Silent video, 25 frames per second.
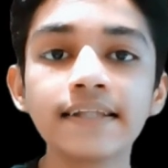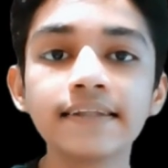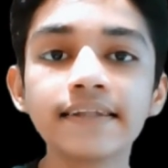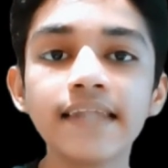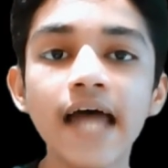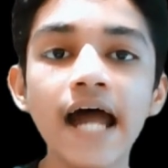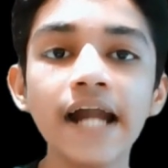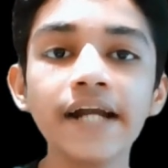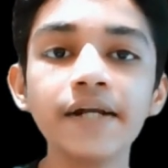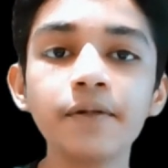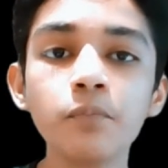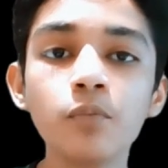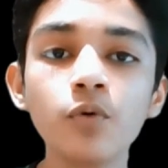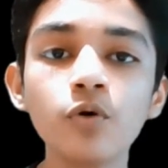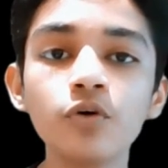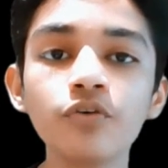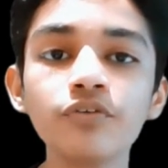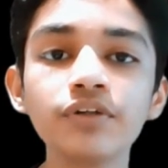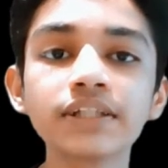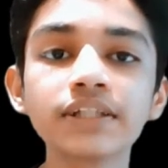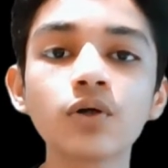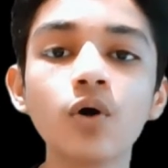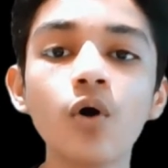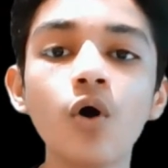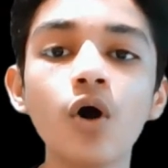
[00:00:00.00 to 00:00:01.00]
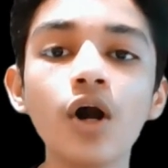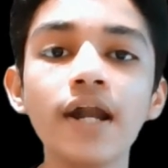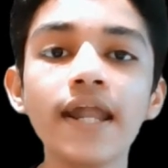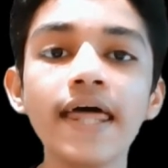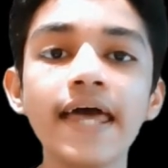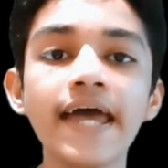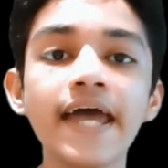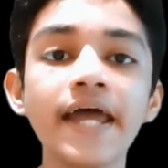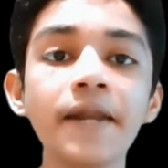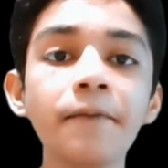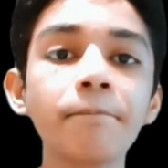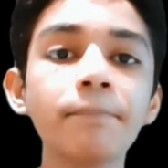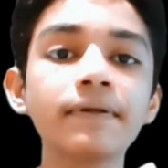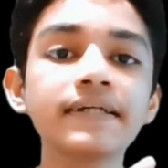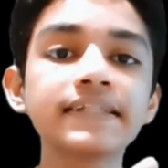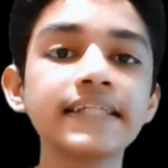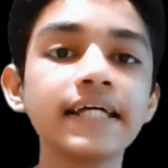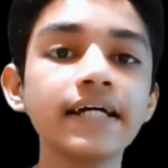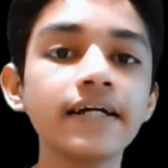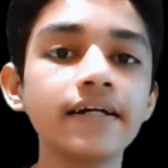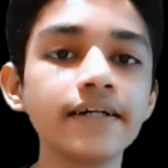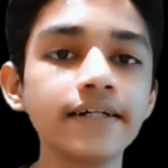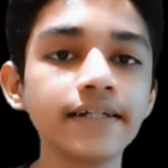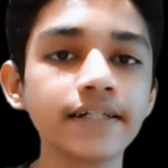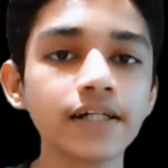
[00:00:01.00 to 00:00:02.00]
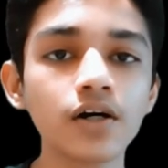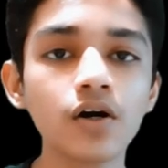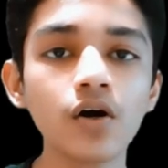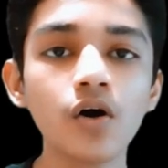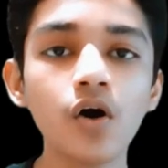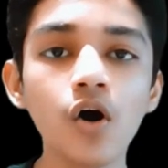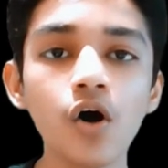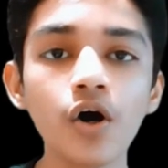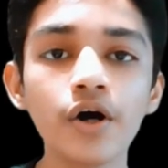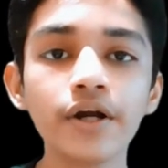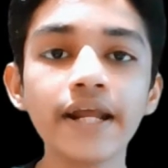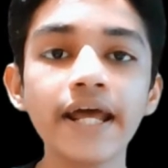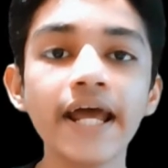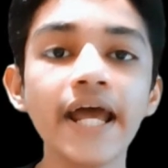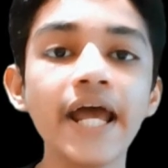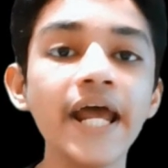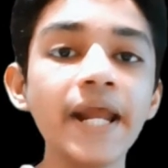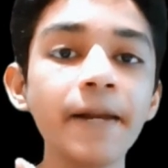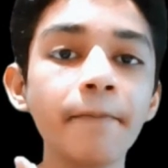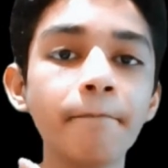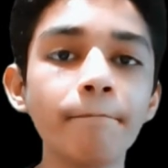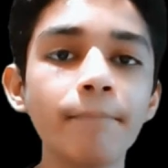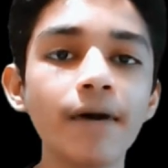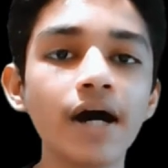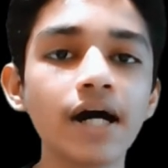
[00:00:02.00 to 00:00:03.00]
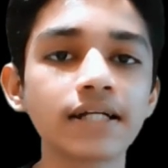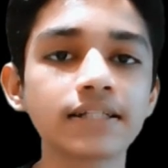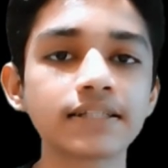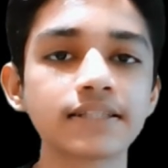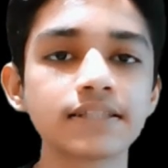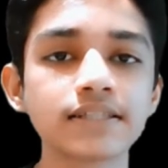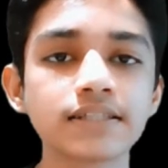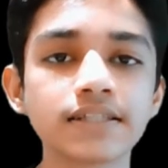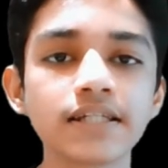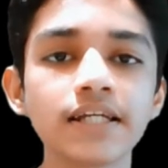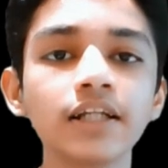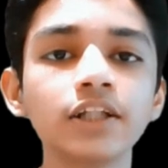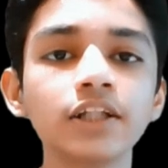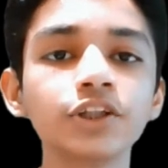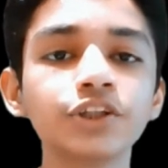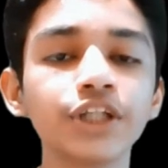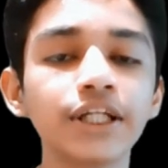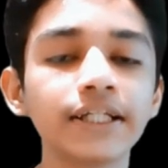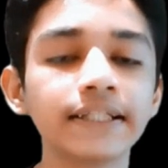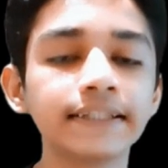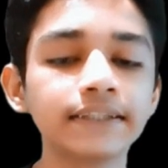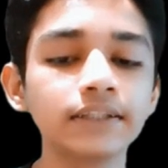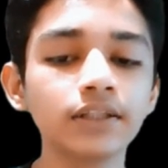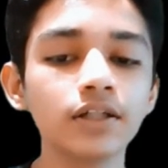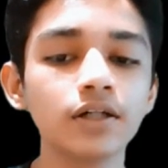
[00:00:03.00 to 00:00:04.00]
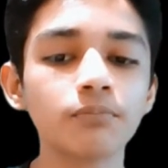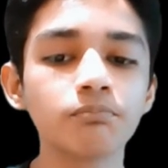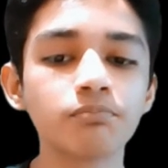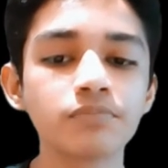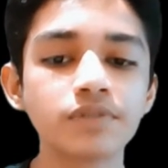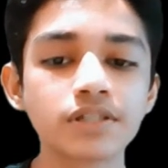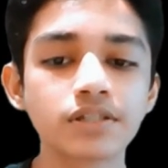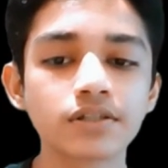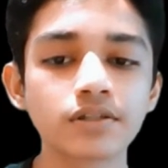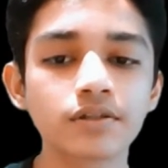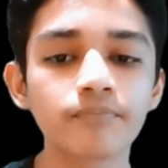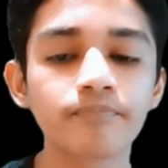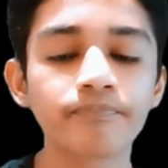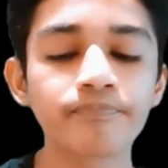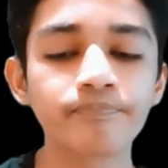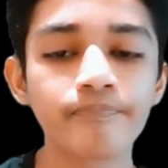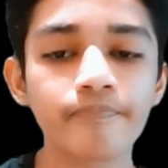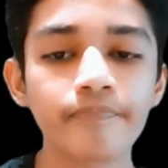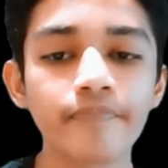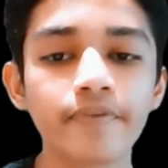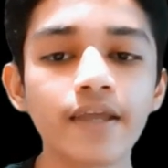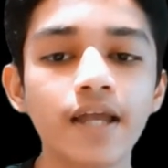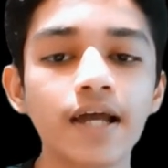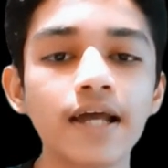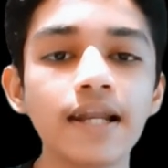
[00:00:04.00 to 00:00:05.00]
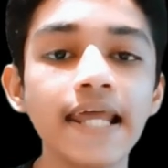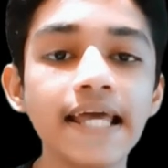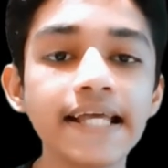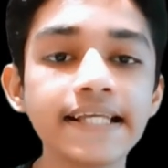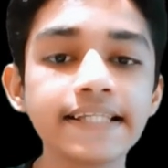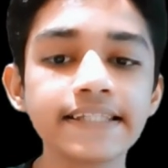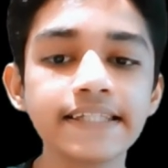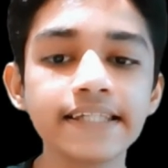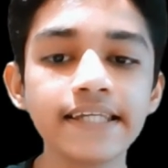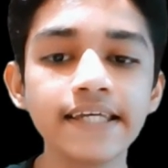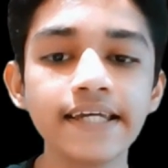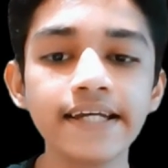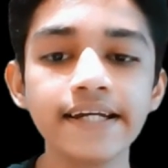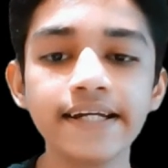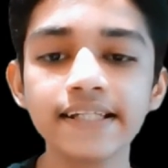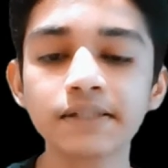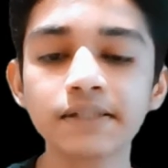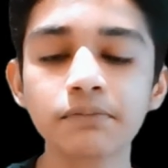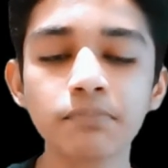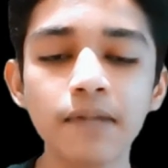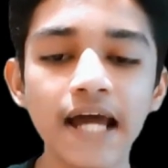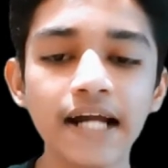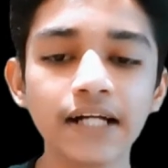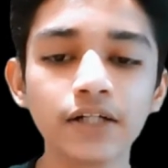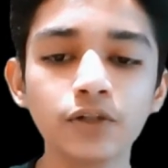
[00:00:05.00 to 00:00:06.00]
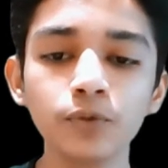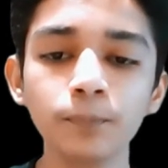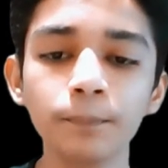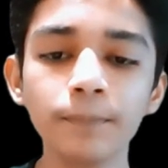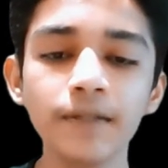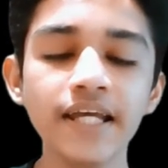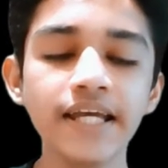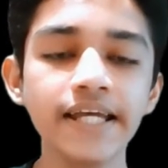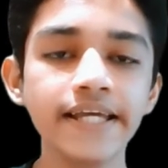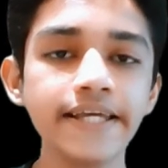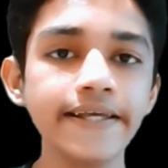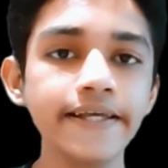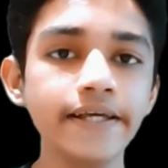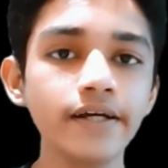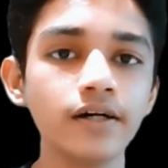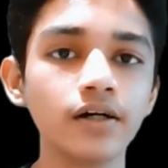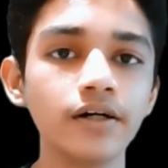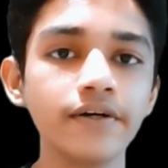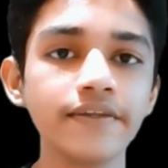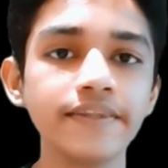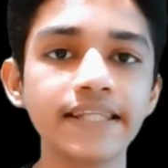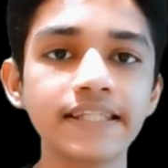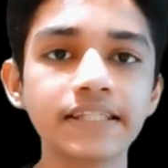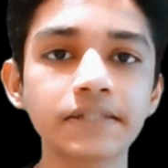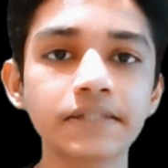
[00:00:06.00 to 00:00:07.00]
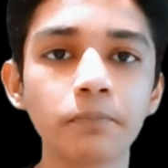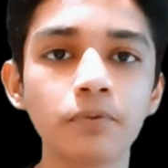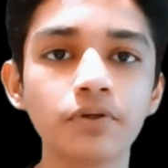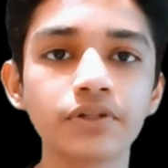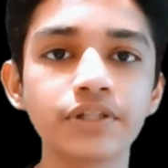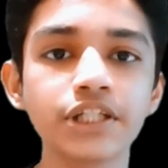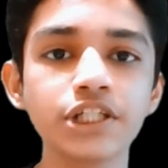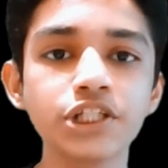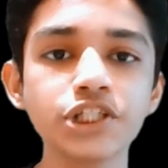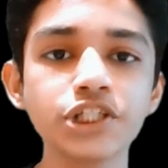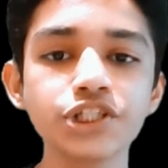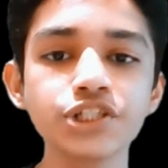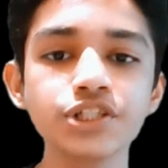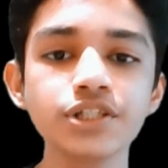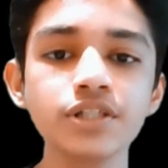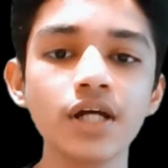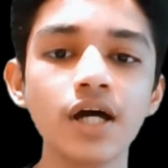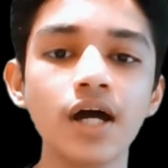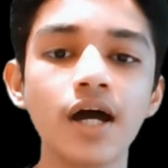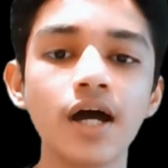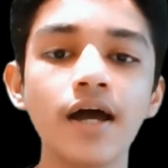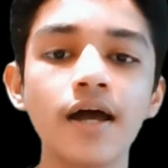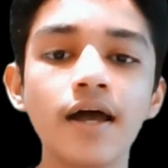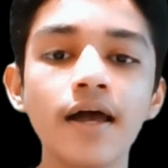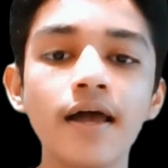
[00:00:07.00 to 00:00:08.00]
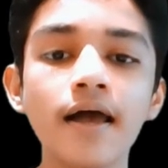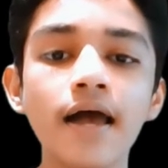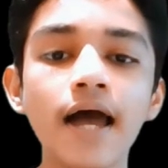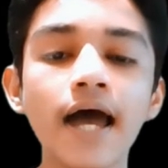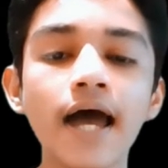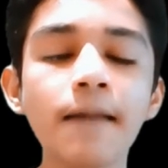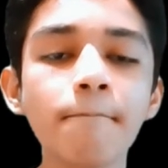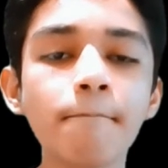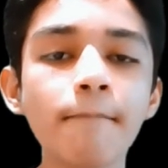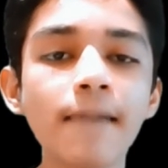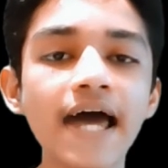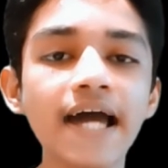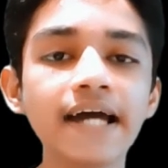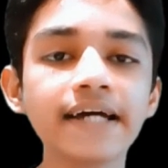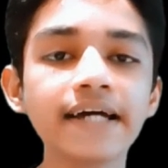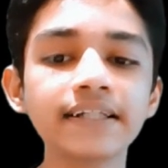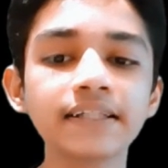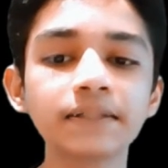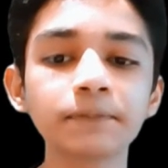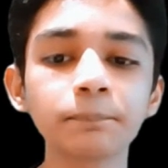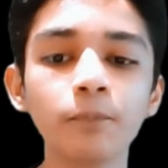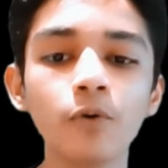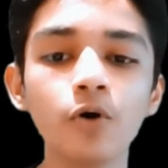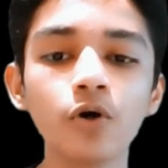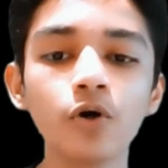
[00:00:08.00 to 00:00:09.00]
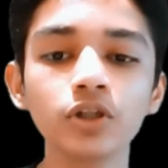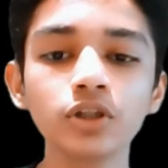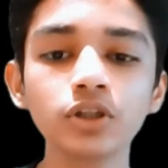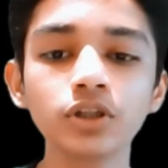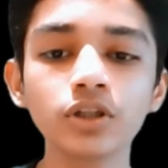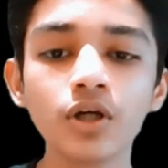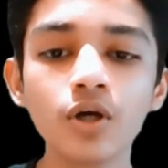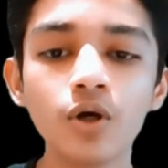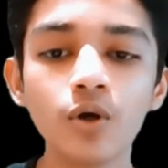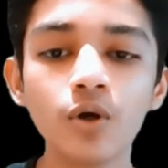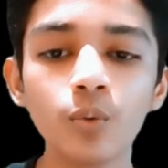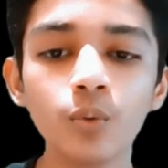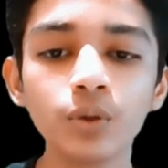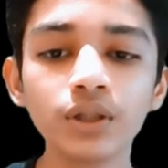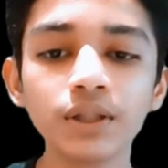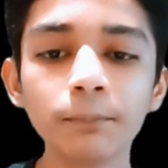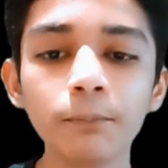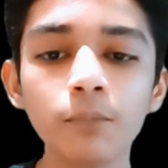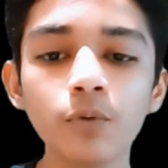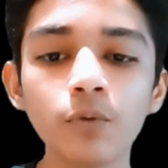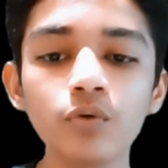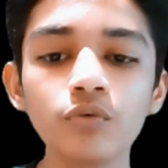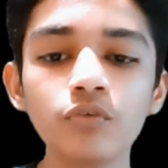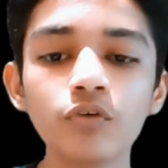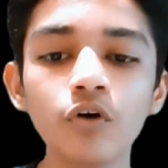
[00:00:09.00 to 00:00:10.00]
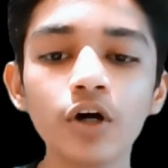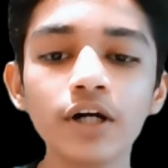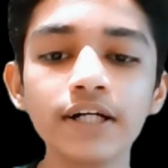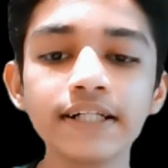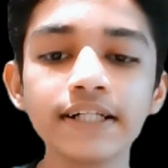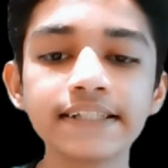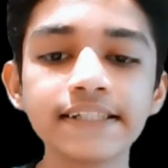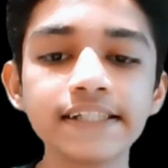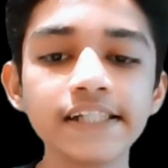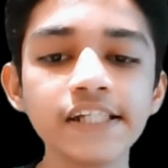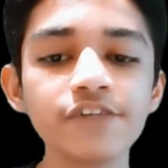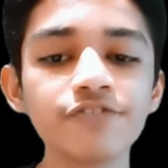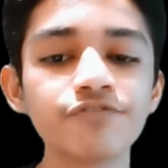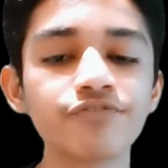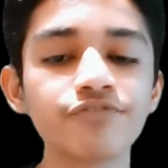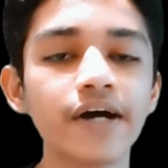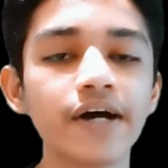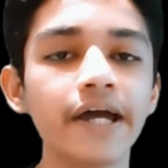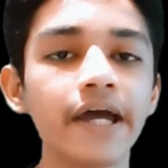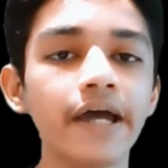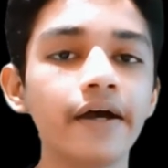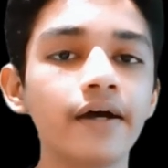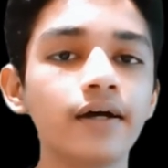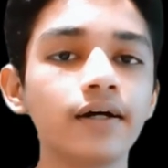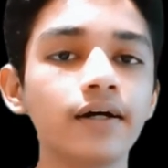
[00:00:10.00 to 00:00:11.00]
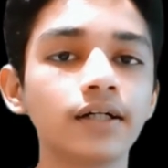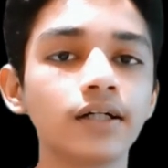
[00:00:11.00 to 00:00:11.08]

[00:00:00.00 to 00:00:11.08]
That move is called en passant or en pass in chess terms. Like say it is black to play here in this position, and black responds with a move called c5.